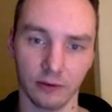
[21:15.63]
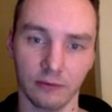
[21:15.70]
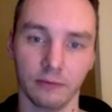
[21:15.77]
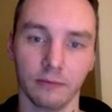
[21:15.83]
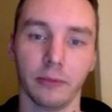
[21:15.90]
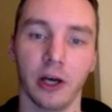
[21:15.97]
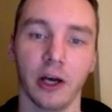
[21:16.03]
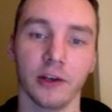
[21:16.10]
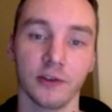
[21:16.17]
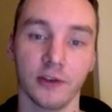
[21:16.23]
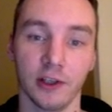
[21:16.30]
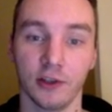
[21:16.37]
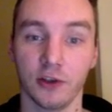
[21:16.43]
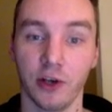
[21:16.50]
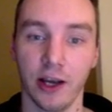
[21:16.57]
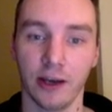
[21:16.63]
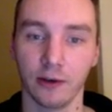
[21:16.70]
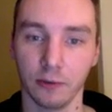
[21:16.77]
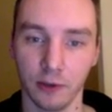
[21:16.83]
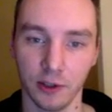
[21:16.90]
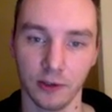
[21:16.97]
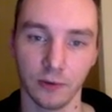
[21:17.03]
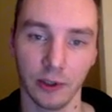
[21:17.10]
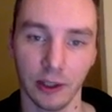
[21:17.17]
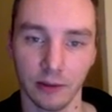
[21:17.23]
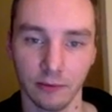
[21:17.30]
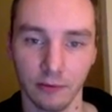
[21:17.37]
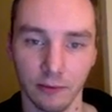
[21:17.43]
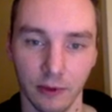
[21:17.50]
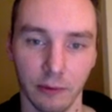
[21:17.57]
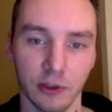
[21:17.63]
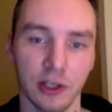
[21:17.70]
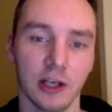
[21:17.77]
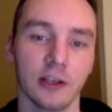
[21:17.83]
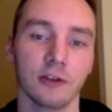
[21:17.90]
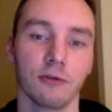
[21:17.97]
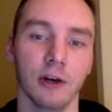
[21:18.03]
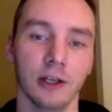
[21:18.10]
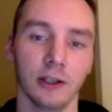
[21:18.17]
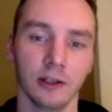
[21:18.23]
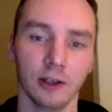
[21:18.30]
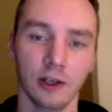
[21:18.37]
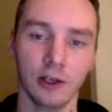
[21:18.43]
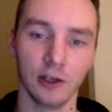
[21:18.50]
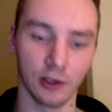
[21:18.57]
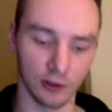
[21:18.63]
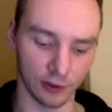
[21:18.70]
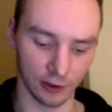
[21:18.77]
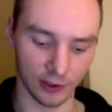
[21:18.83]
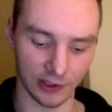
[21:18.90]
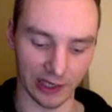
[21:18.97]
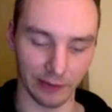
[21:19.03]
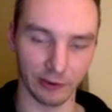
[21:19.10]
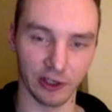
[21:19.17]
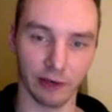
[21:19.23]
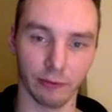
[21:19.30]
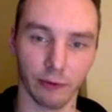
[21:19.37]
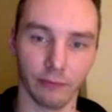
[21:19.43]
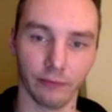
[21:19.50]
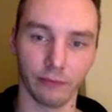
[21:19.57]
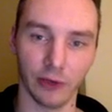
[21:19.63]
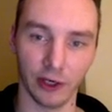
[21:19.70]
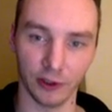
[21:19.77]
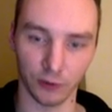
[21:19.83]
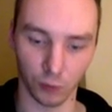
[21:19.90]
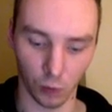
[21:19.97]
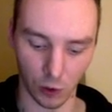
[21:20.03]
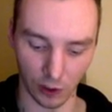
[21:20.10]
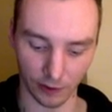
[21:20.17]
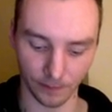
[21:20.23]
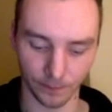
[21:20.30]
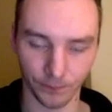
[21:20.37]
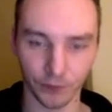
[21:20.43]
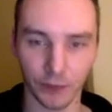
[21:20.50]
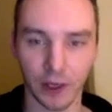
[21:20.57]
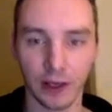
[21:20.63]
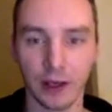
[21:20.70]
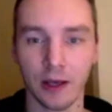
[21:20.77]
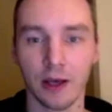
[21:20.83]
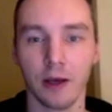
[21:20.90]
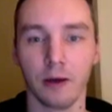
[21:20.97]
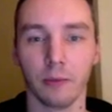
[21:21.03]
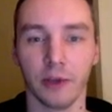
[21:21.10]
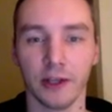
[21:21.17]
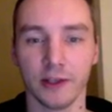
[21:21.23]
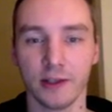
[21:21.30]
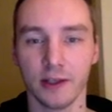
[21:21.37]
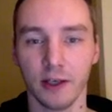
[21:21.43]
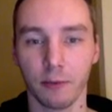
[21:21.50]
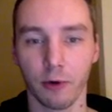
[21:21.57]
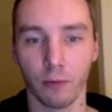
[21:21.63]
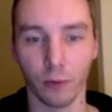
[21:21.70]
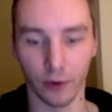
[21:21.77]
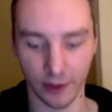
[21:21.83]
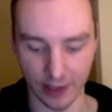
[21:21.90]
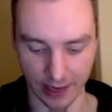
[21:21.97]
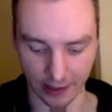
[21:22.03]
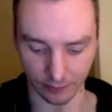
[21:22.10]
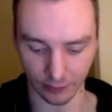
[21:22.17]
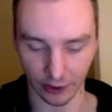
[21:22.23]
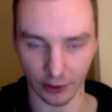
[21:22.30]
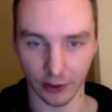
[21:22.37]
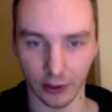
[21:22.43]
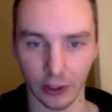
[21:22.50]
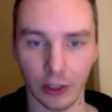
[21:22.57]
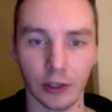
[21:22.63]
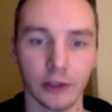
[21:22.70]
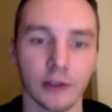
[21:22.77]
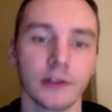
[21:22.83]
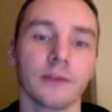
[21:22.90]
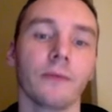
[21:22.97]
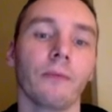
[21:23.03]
pass this check, which is where image index is greater. So you've got to say image number minus 1. But there's still a problem with that, because